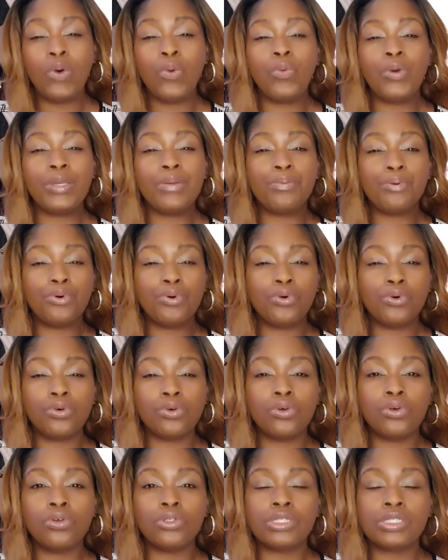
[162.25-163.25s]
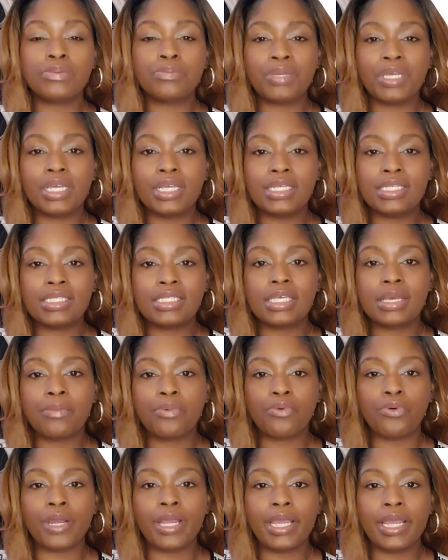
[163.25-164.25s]
We pull, spin,
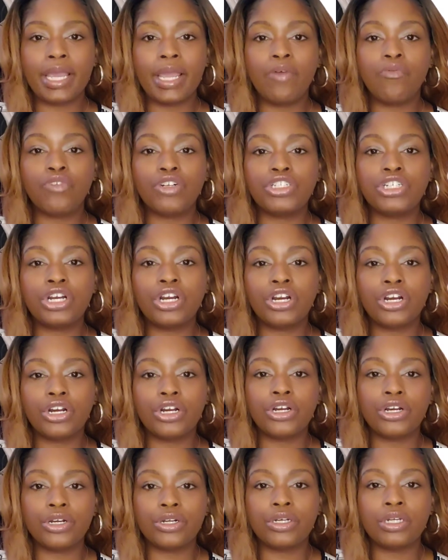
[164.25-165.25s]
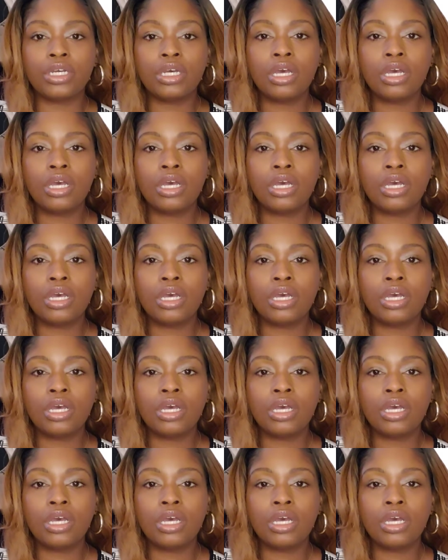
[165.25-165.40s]
separate, and return,